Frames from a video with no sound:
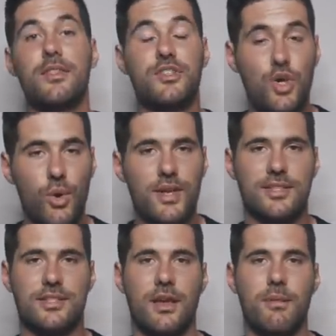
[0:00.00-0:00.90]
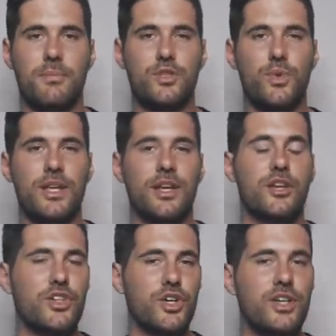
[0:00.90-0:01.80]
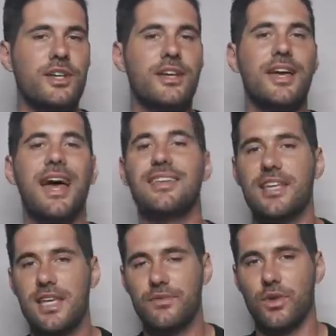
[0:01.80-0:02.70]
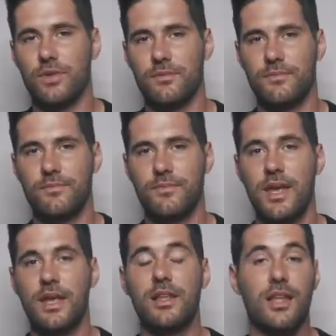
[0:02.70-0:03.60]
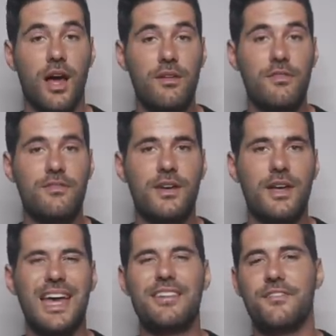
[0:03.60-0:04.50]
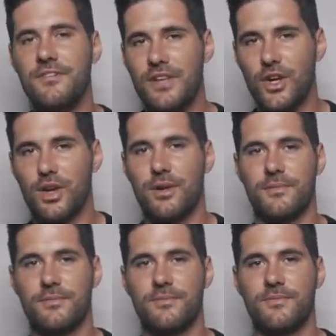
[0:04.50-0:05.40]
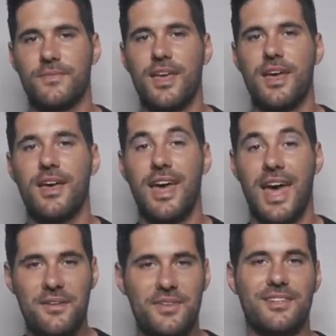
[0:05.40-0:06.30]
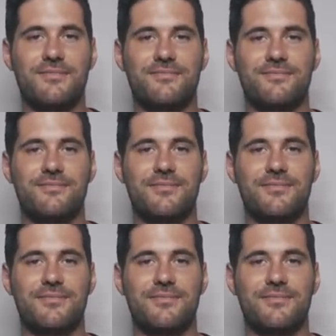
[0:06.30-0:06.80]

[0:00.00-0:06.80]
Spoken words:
The choice between good and evil, love and fear, heaven